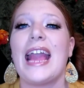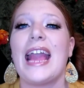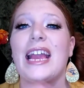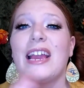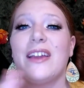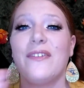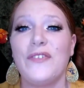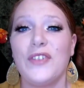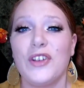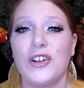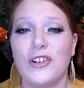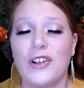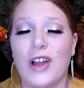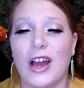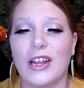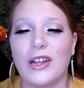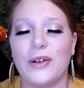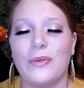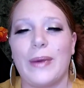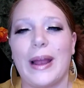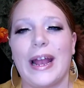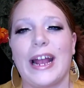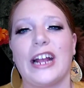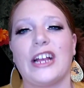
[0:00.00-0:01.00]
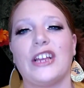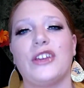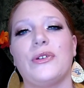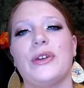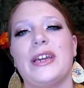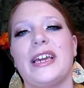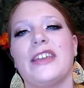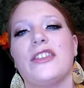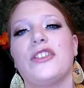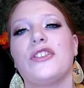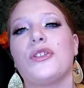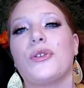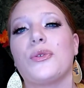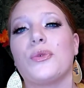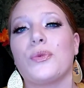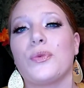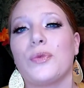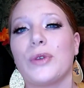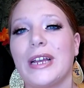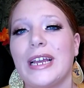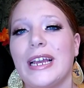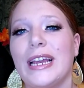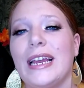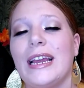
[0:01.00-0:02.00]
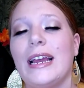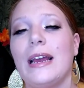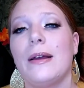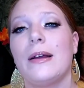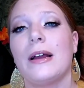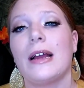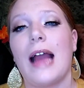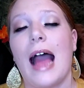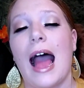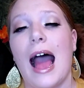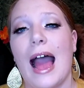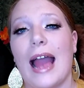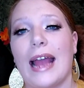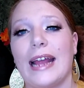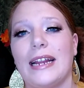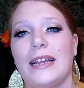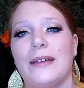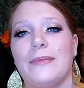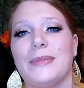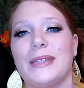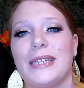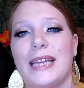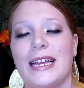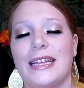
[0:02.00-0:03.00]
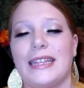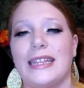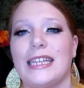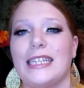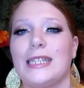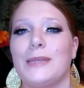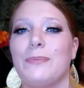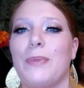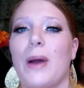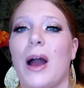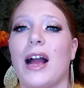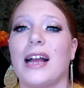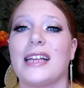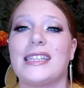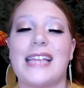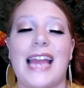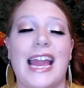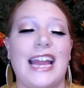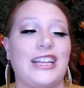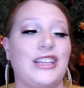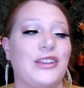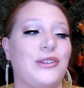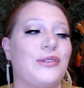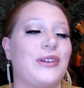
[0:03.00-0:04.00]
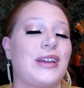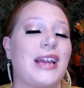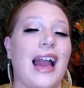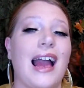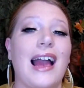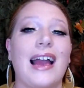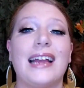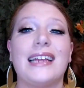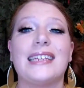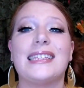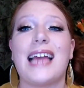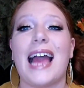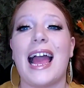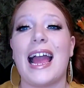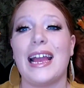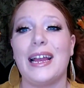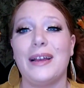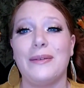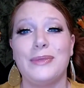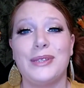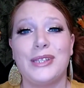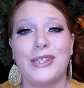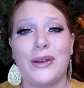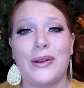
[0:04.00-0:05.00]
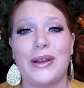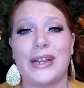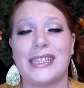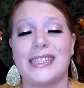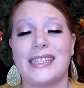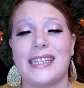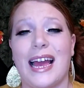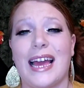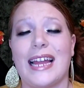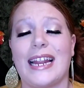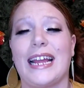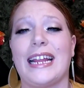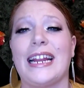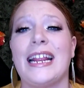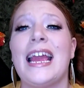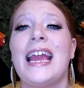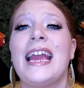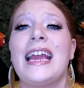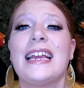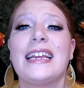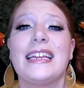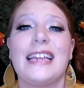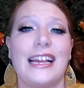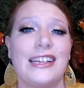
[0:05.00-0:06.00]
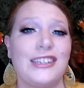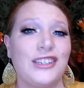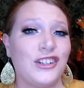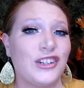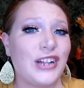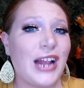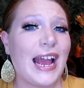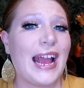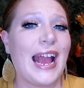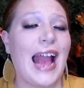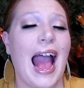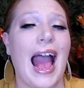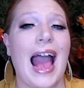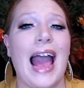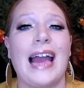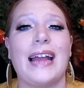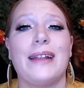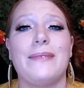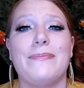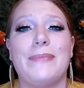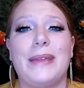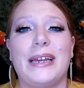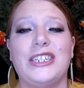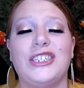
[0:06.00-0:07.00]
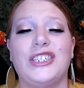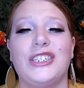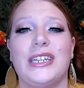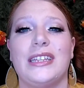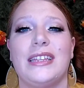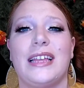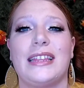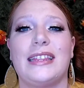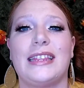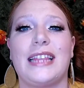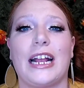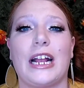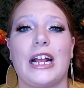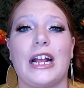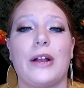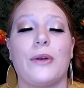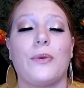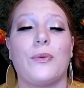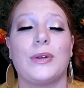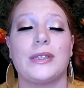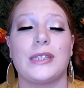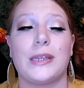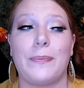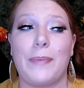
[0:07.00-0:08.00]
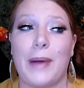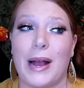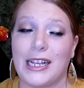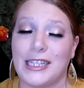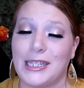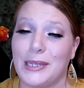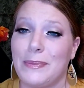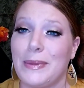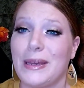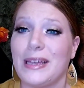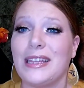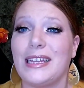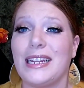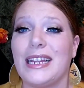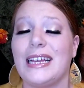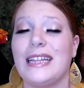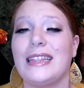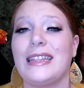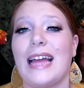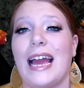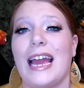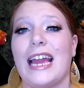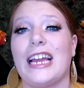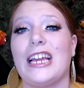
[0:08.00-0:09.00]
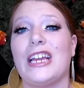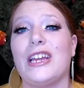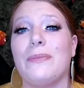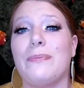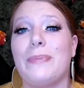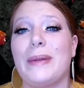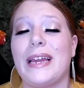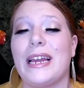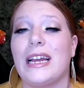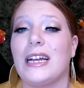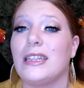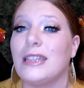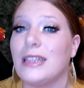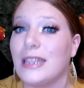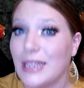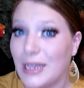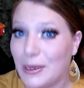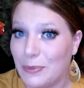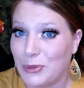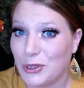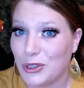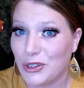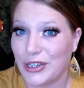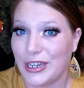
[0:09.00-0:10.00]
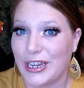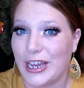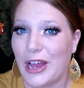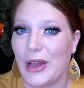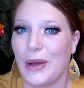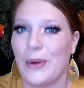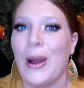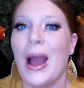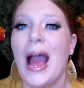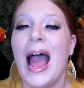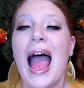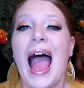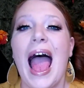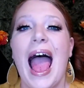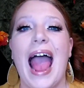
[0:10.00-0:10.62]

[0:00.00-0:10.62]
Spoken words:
If you're not aware, you get three items in this box. And you guys, I am so excited. Yesterday, I had mentioned that there was a possibility that it could be a lip trio.